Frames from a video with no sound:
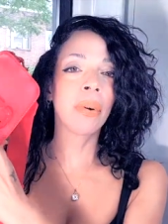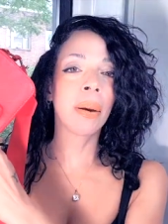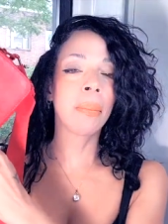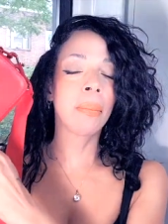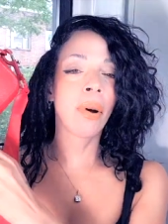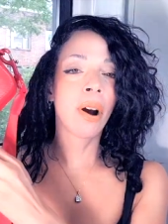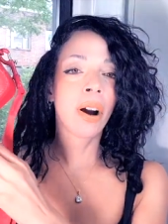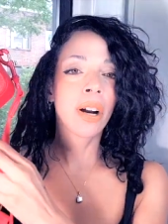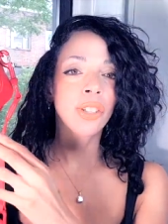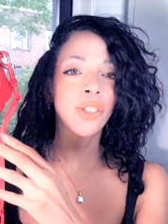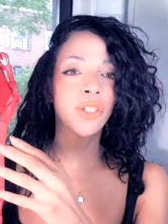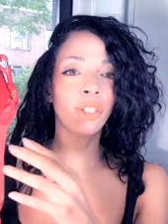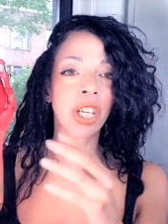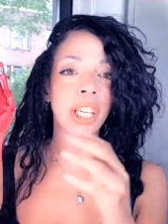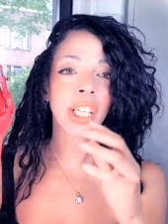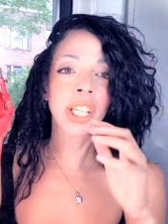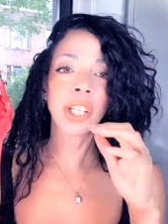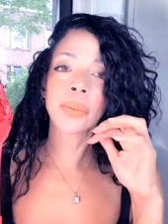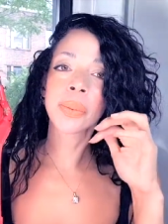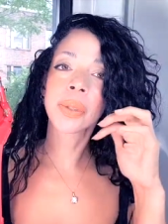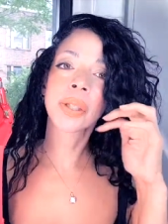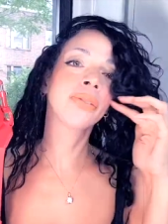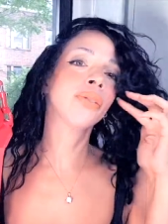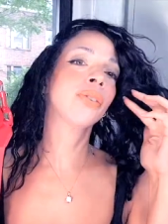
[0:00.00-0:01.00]
Marc
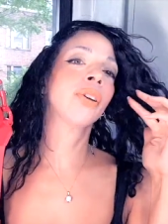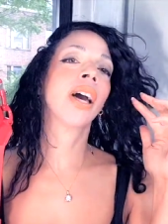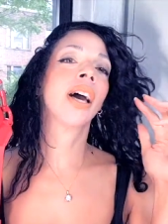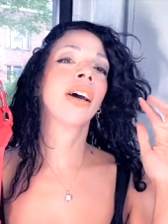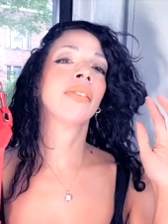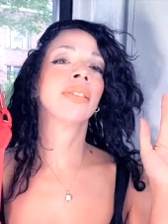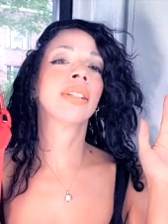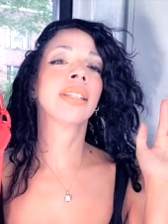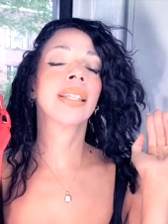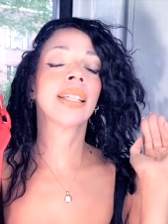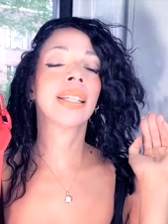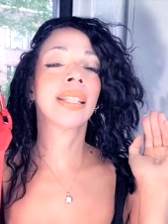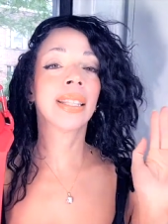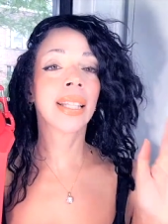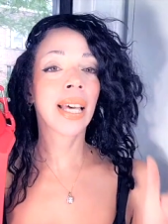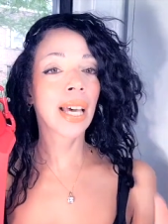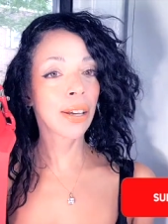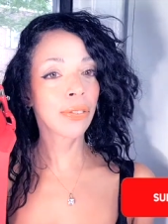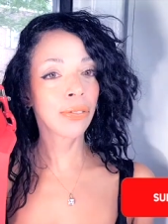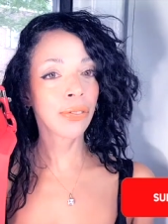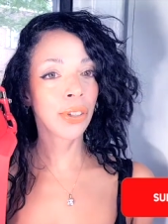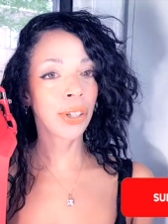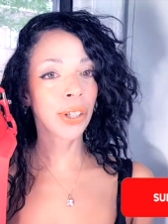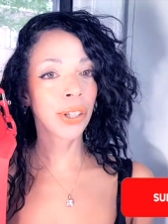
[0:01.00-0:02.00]
Jacobs. If you haven't seen
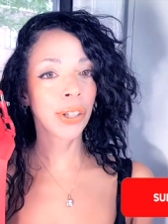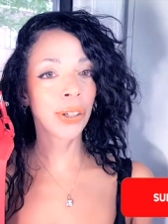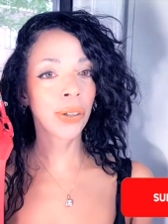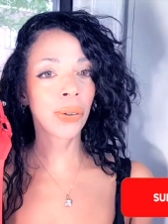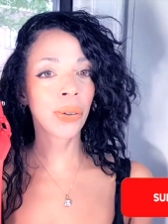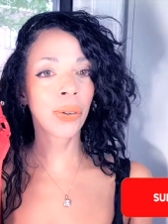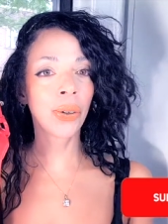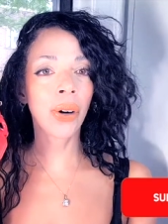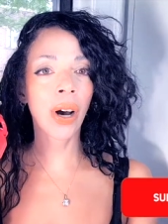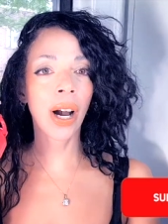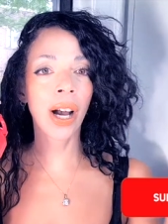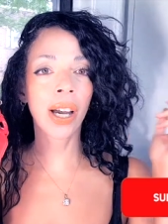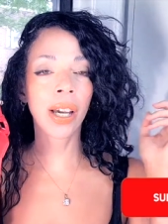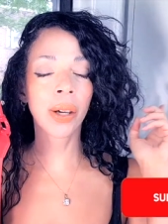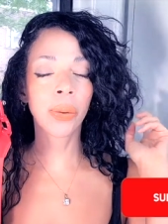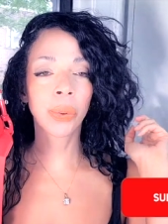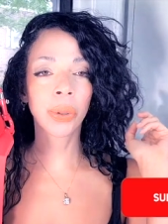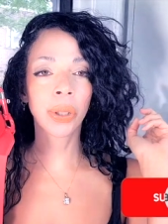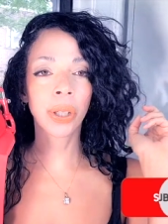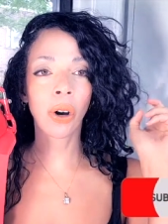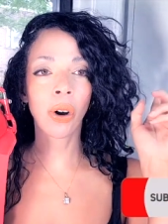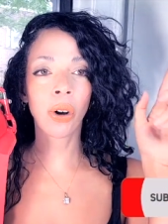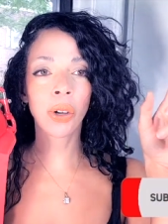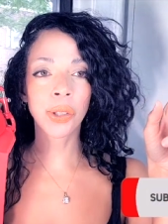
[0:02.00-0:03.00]
that video, I
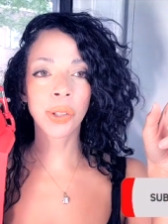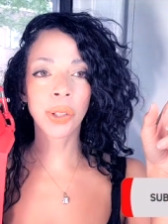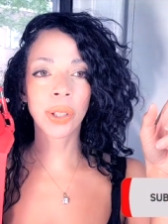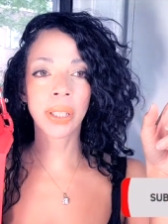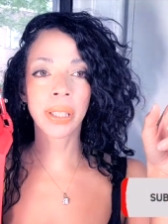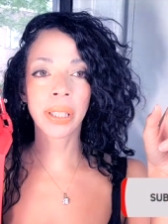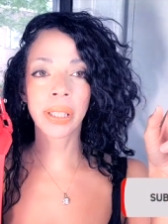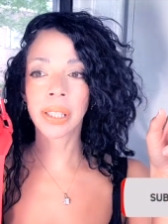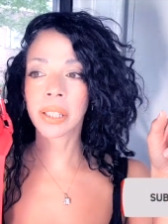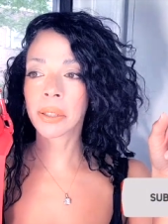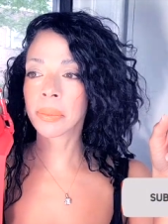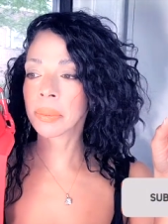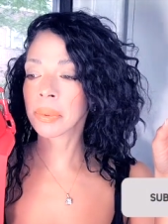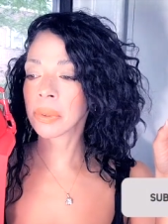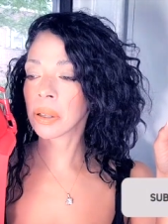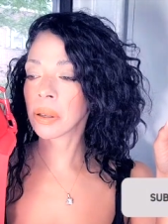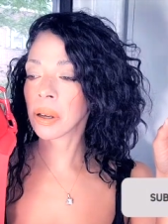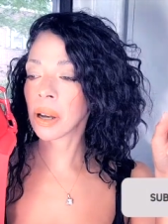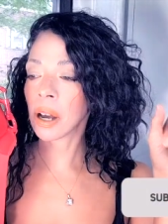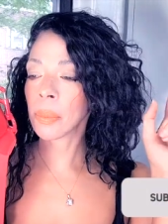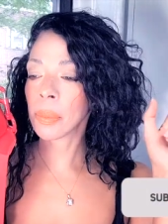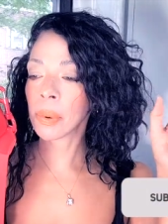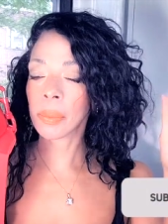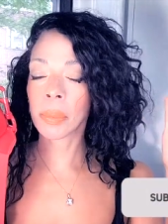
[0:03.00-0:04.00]
will also link it up,
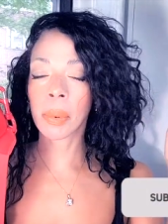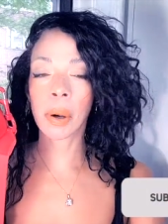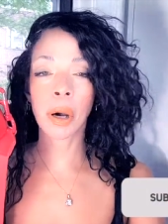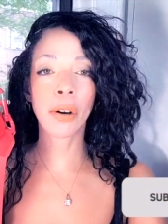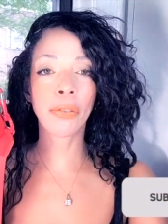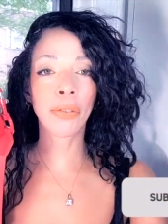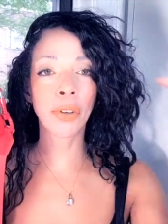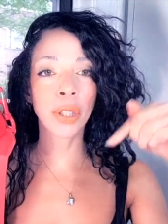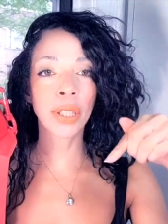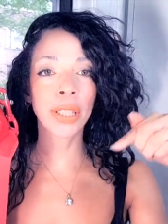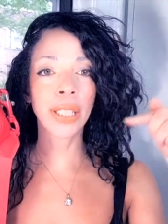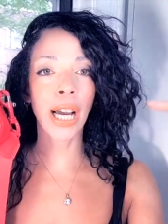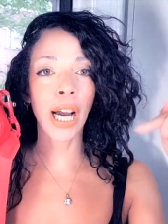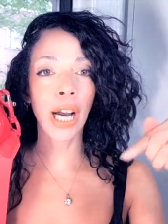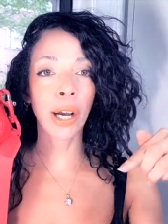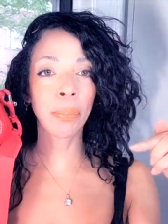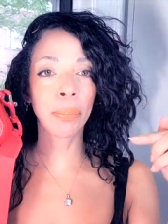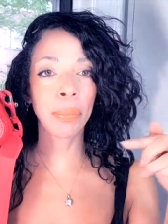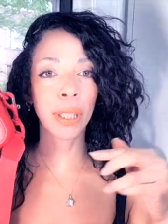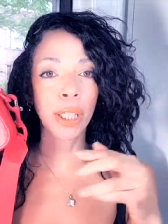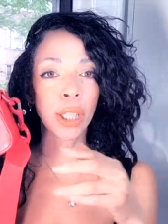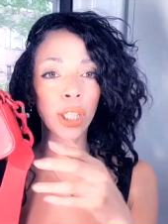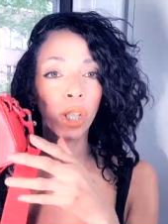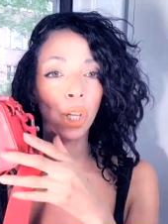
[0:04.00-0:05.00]
up above or
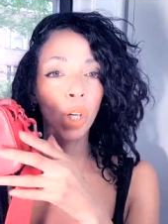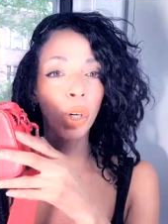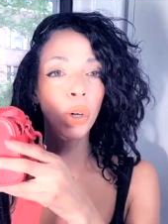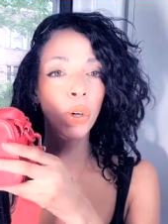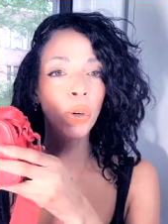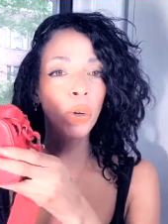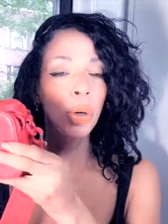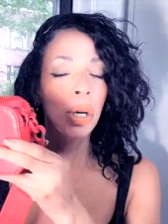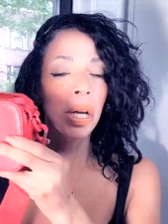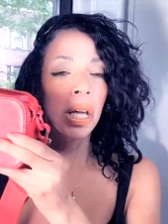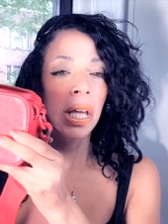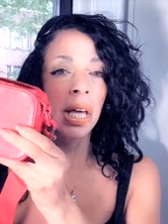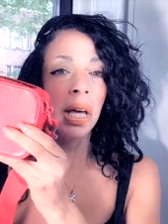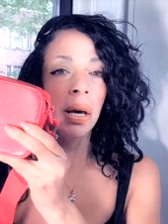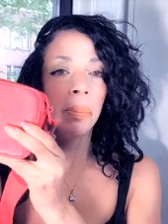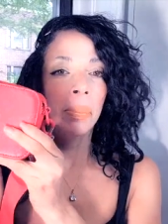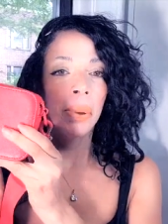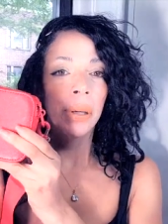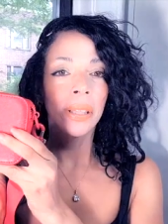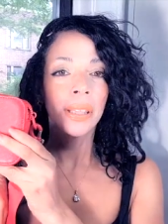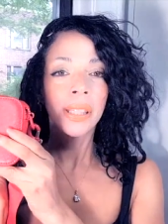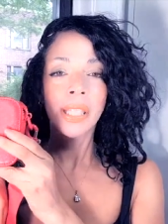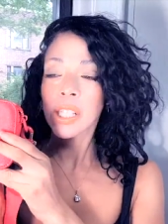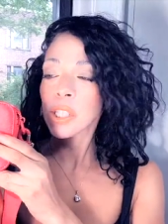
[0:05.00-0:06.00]
down below.
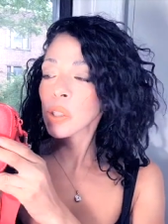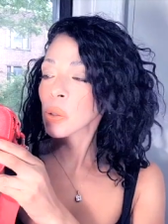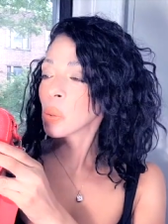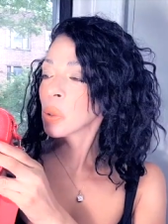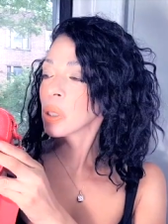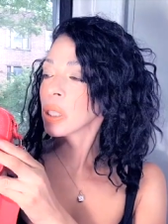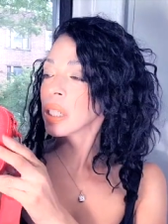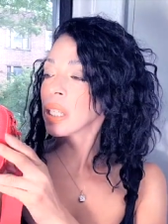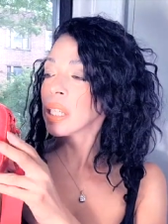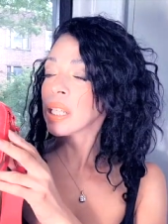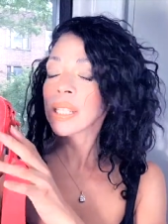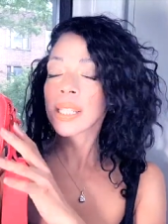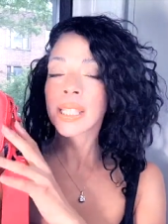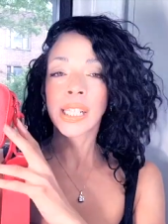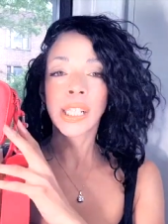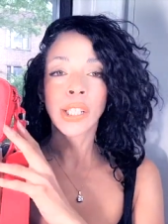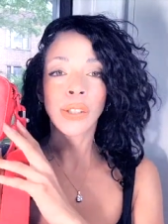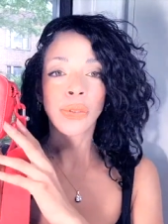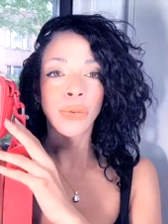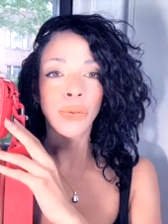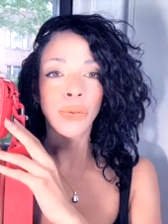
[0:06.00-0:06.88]
But this one is in